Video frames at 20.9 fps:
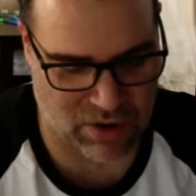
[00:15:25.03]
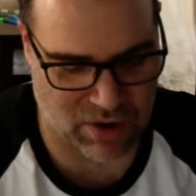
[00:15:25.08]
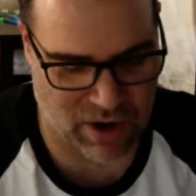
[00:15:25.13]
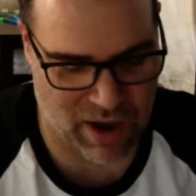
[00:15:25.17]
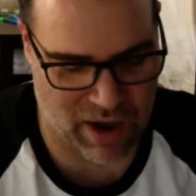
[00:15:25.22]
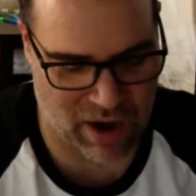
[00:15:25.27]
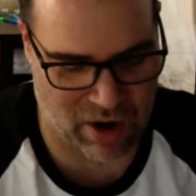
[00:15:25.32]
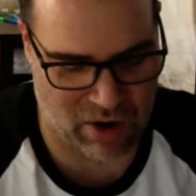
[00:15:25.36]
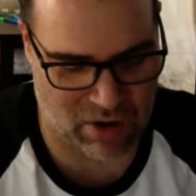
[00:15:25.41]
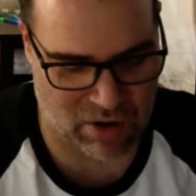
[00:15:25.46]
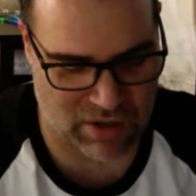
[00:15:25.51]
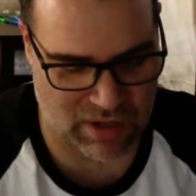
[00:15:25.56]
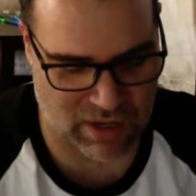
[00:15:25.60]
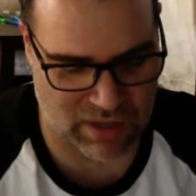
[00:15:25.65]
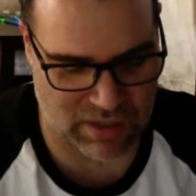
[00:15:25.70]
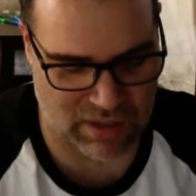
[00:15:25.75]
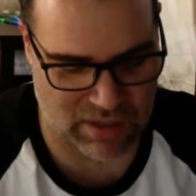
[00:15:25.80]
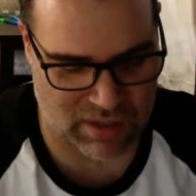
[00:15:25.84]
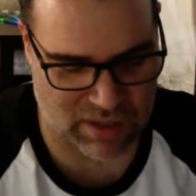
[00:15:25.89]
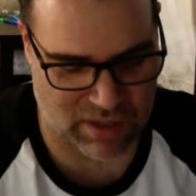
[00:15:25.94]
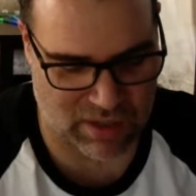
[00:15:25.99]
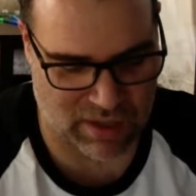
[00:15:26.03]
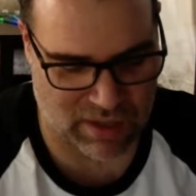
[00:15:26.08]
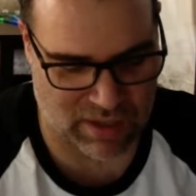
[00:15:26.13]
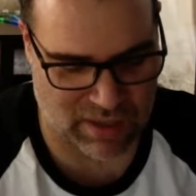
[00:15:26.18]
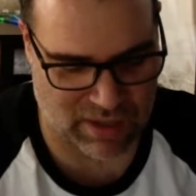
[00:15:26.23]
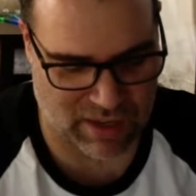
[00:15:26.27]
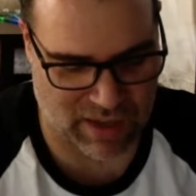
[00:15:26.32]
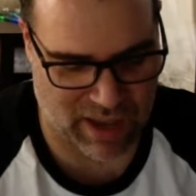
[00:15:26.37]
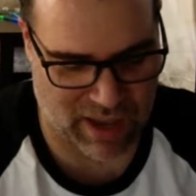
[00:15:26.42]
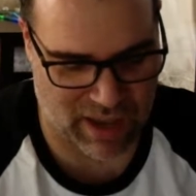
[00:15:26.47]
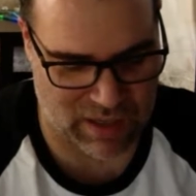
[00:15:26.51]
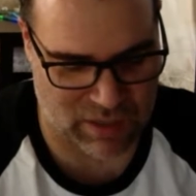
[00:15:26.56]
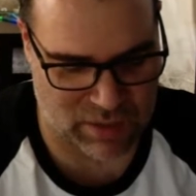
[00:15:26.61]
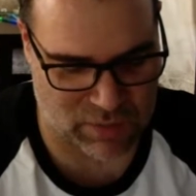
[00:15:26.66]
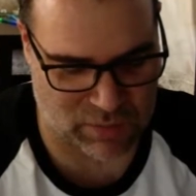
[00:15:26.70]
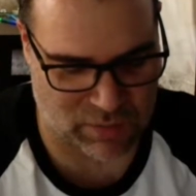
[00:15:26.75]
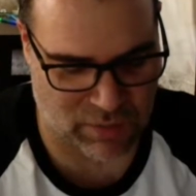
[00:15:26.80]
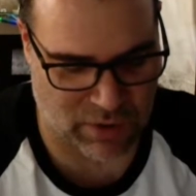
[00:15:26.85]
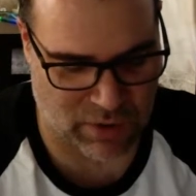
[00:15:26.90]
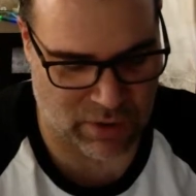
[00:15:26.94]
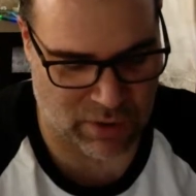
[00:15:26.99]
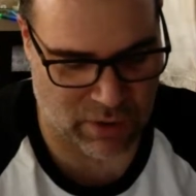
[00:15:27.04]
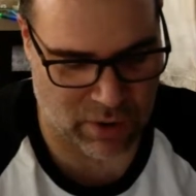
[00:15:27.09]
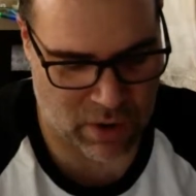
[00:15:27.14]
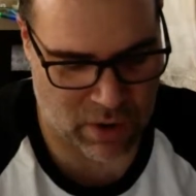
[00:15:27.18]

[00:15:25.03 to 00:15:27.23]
hair dusted like the cat's fur.